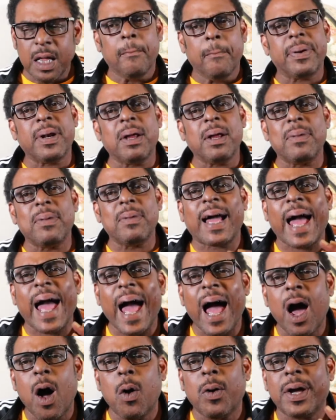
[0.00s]
But I'm like,
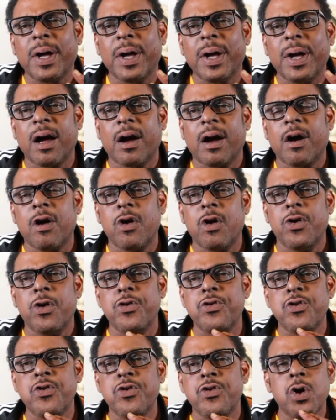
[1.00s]
how can I
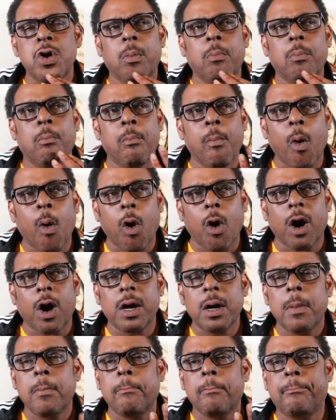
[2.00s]
earn
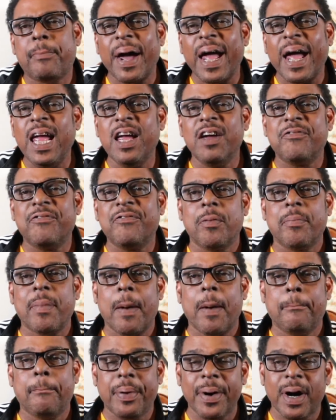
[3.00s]
more bang for
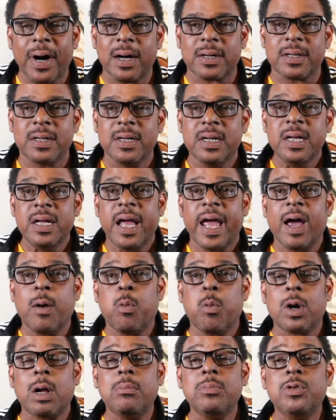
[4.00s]
my buck? And
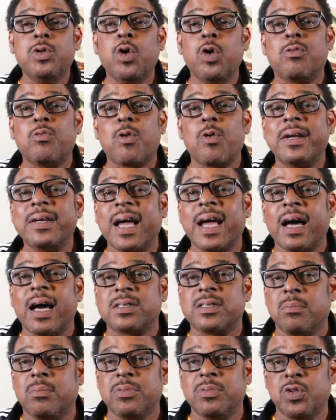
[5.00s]
what I'm doing right now
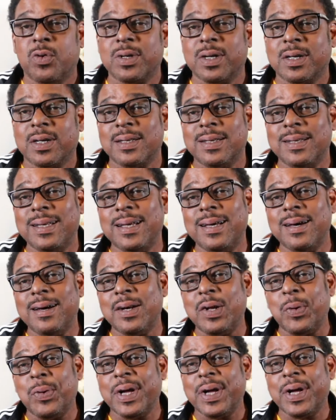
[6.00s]
is I'm doing a
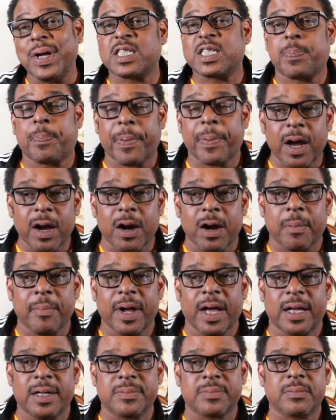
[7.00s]
little
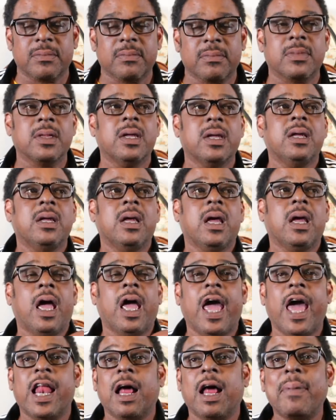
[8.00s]
experiment.
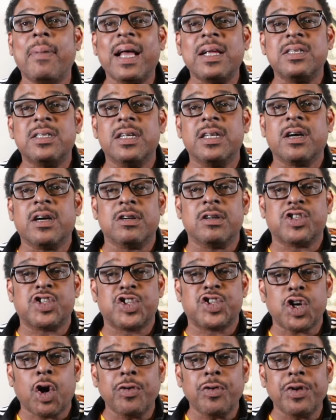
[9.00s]
And I'm actually going to
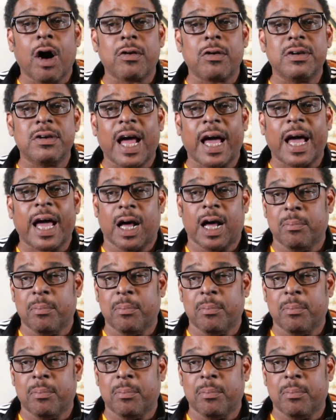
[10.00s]
show y'all tonight.